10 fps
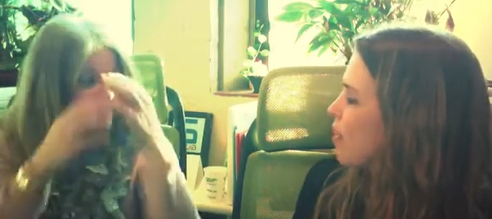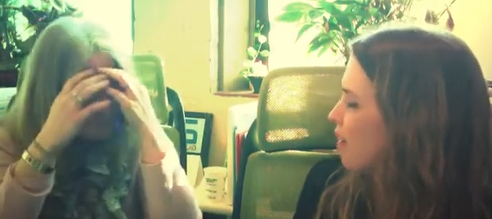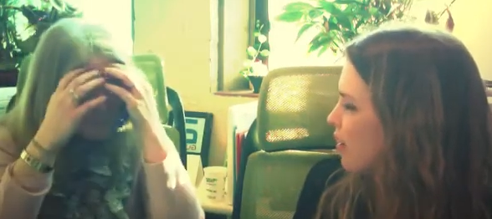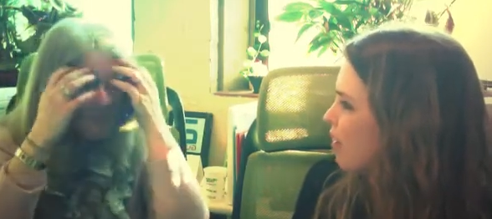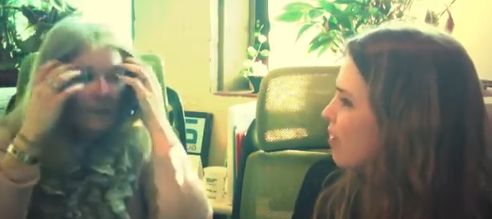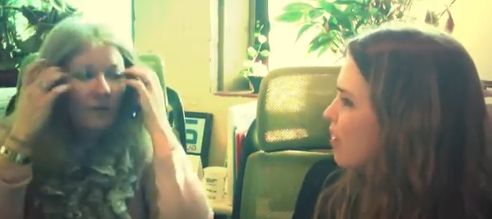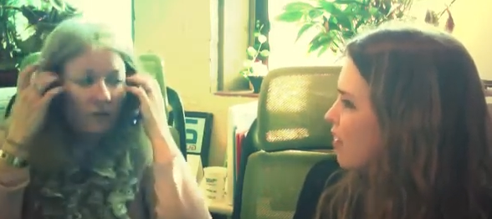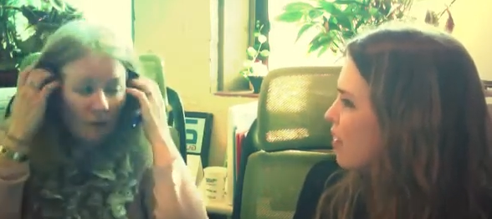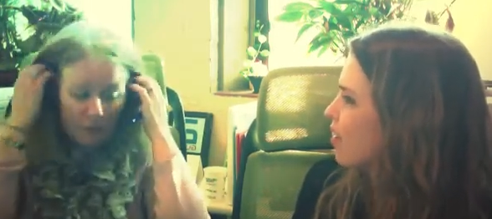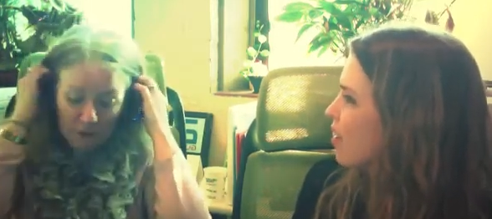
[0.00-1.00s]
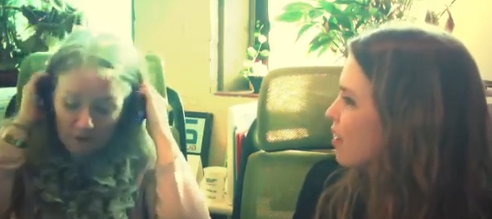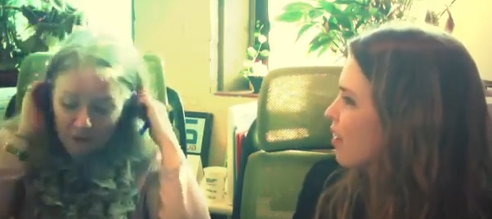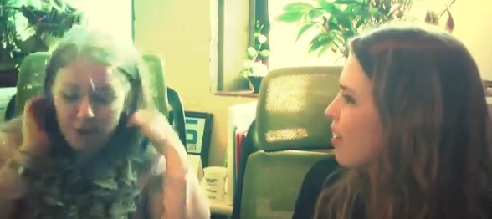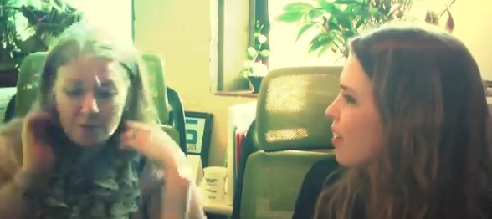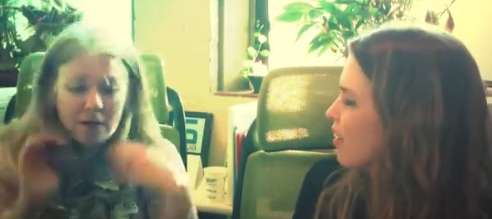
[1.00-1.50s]
Speaker 1: uh-huh. so it was
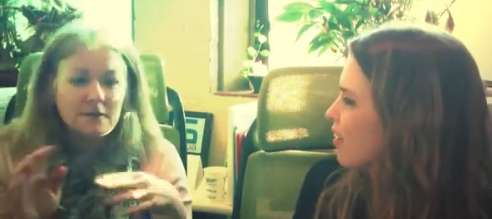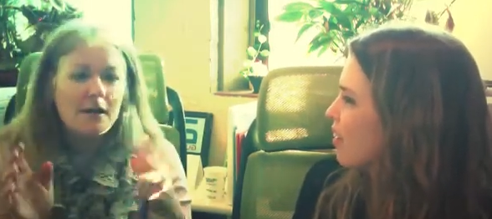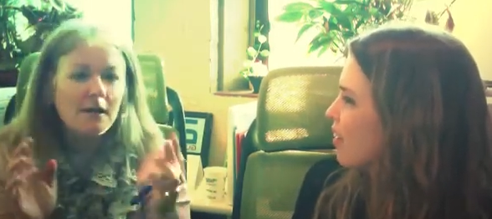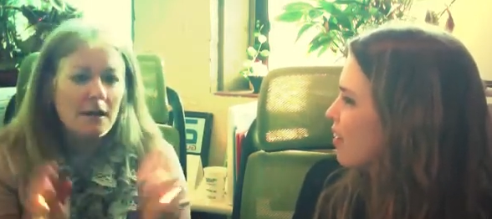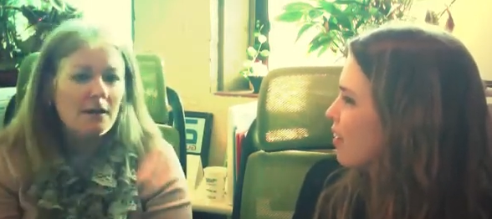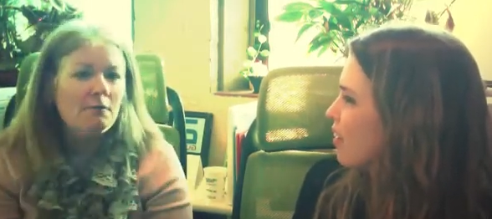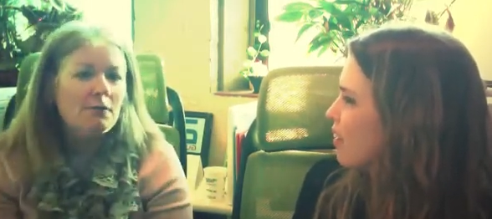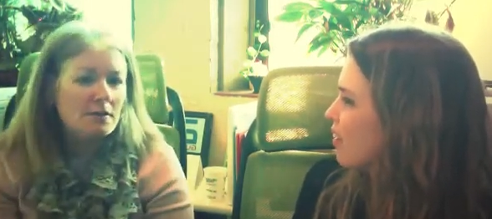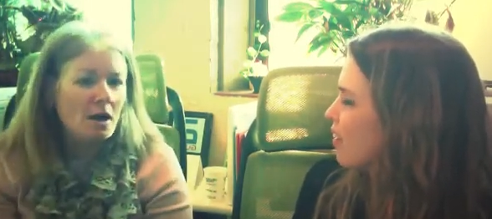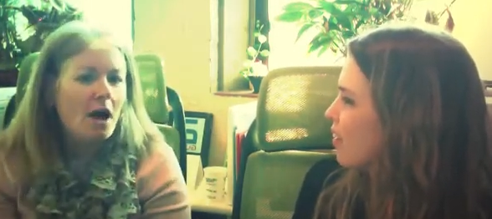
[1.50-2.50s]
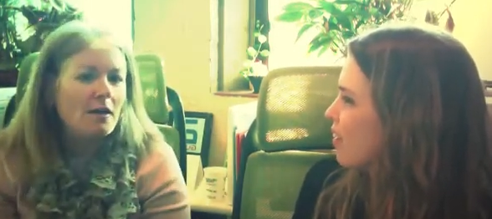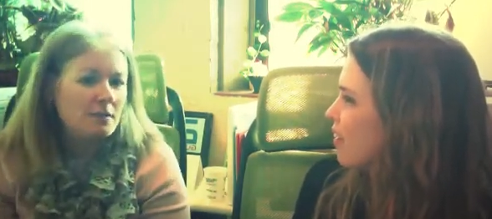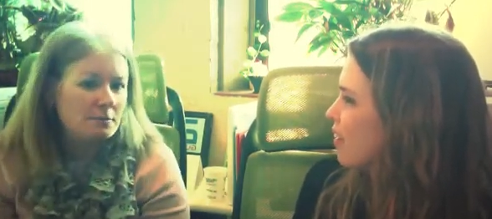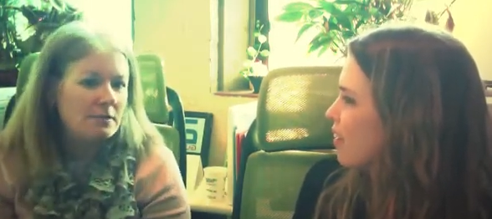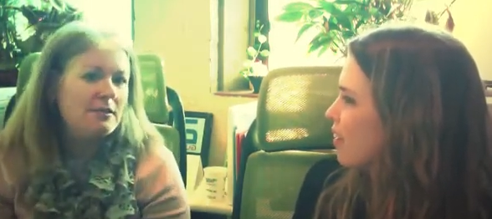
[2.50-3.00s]
very well done and it was
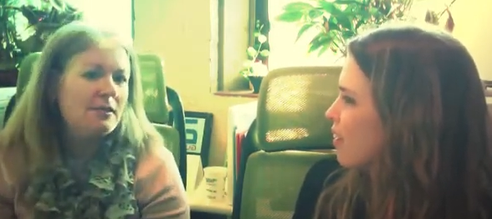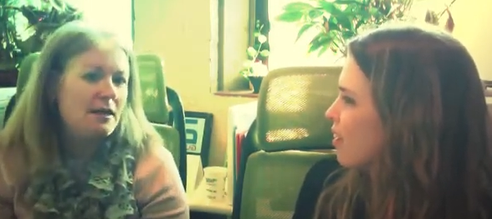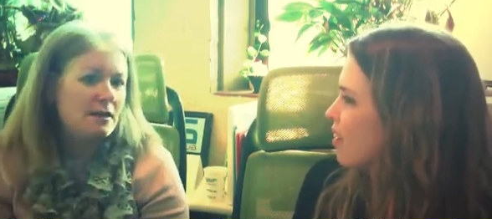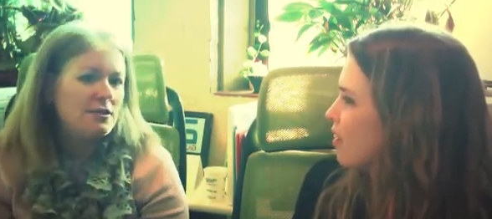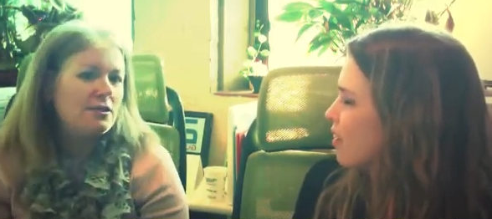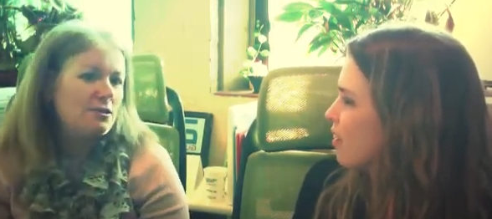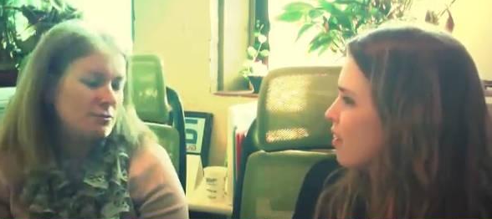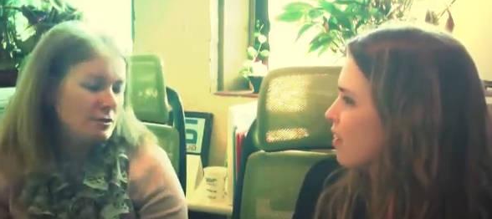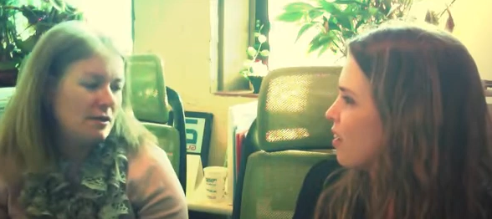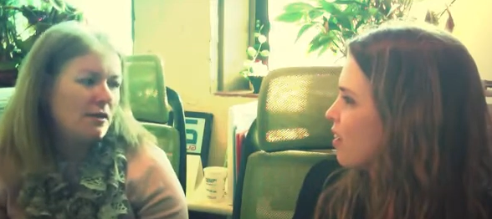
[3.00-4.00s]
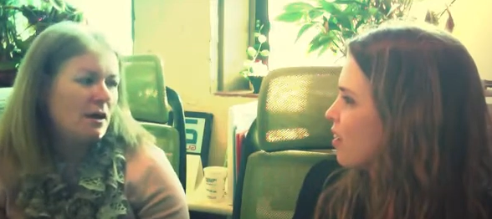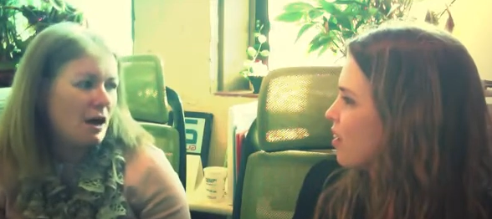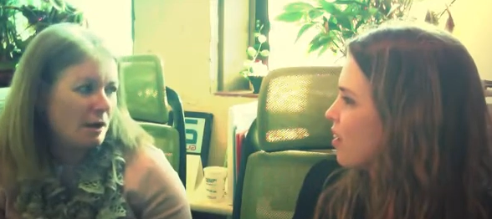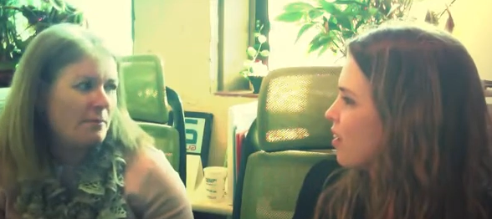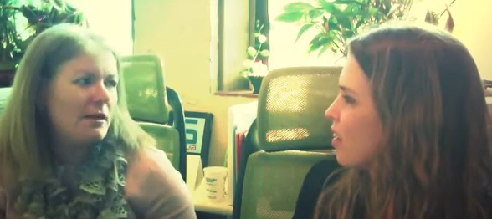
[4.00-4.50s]
awesome to see that she's using the
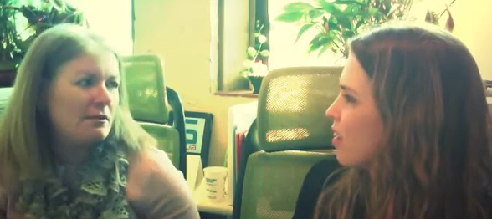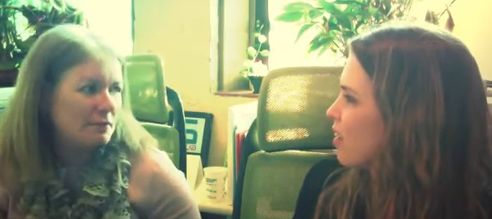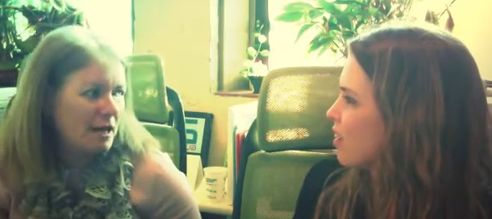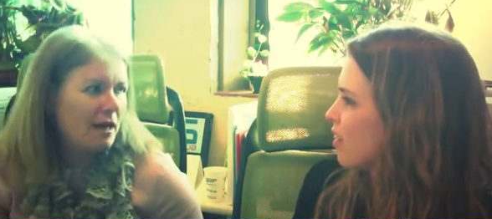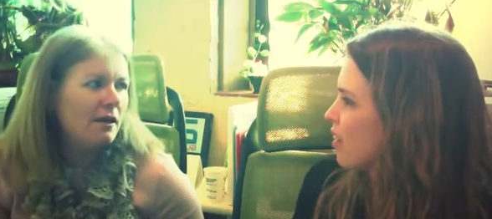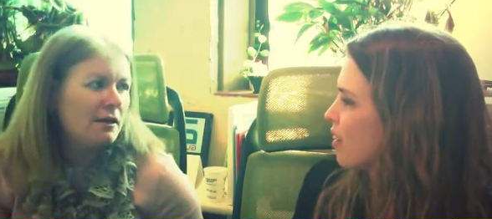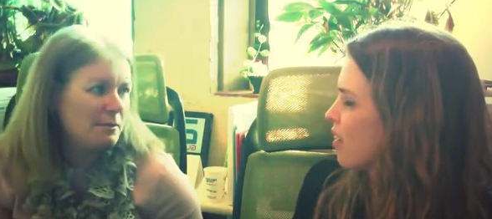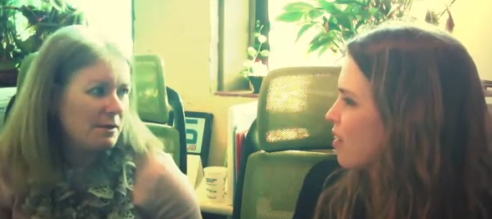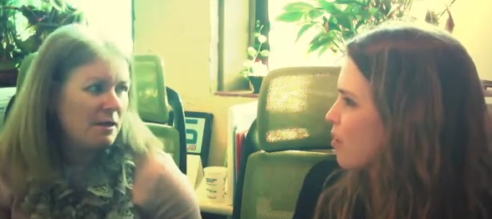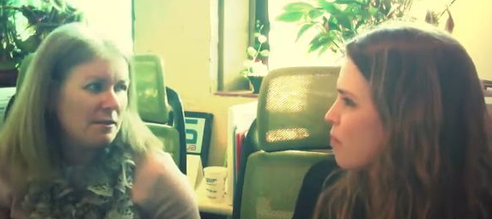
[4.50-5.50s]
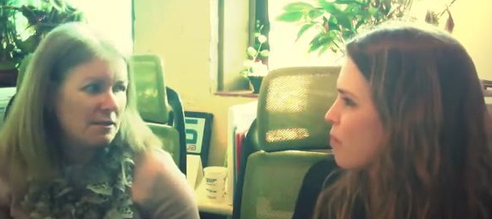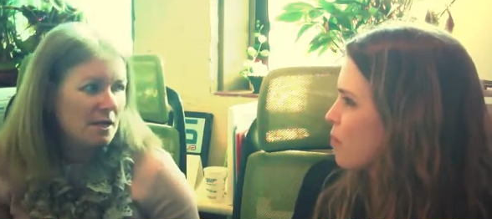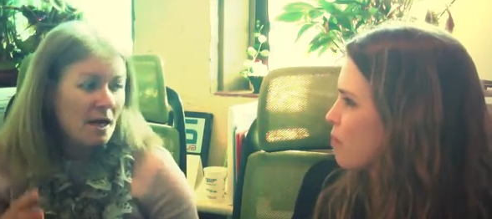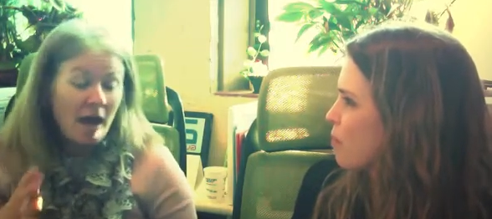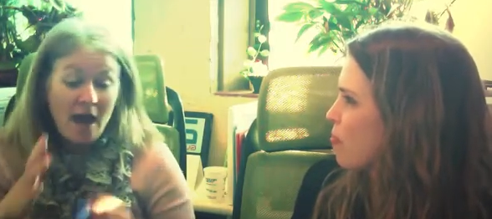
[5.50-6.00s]
augmented reality because
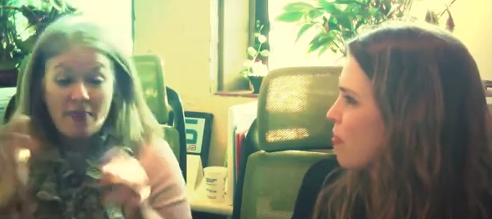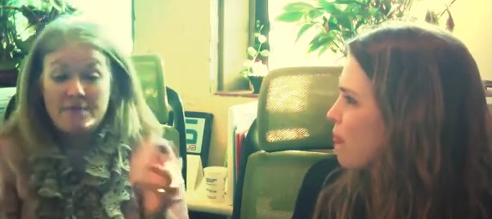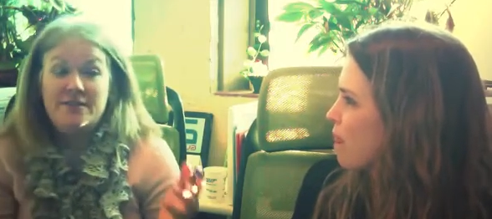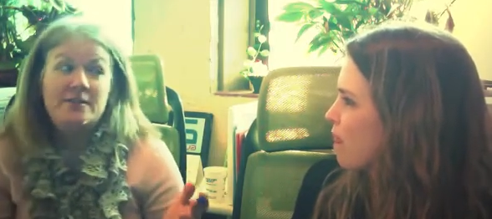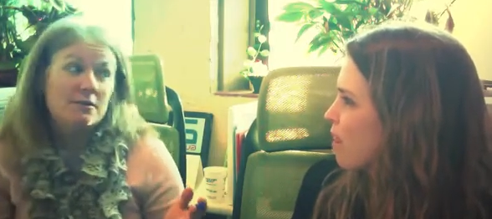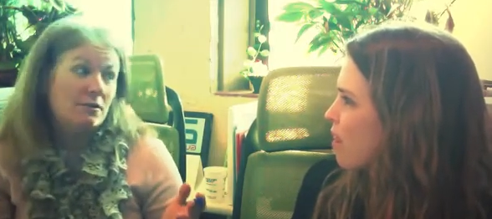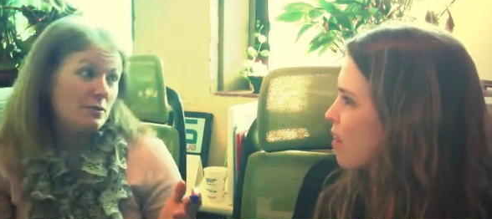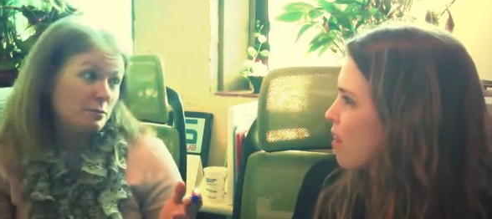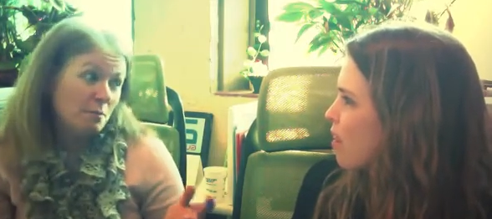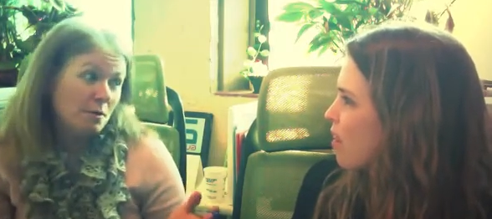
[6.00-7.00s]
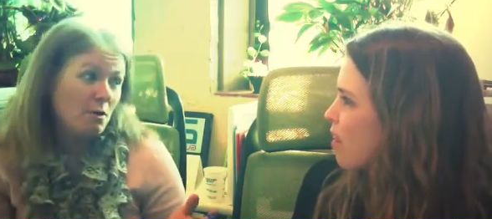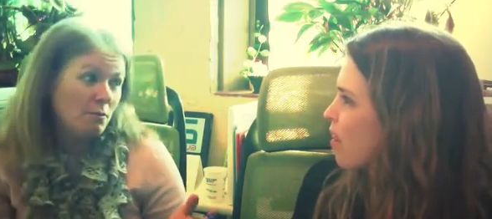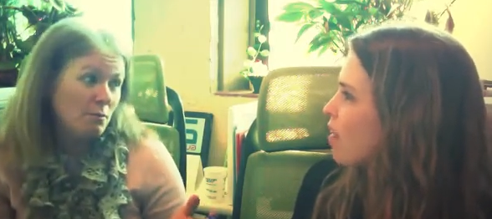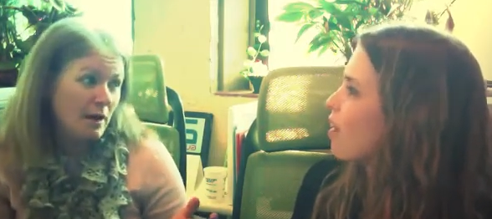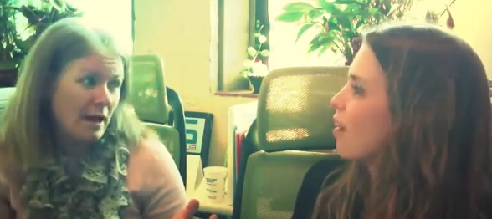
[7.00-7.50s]
and the visitors were
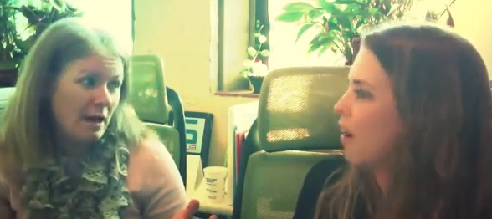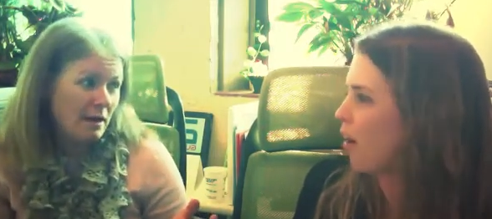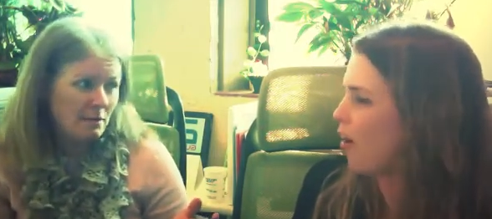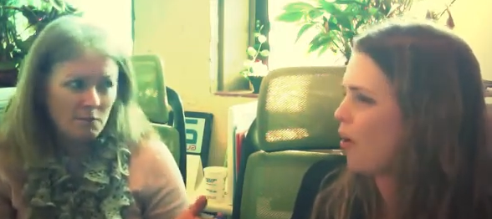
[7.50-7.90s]
blown away.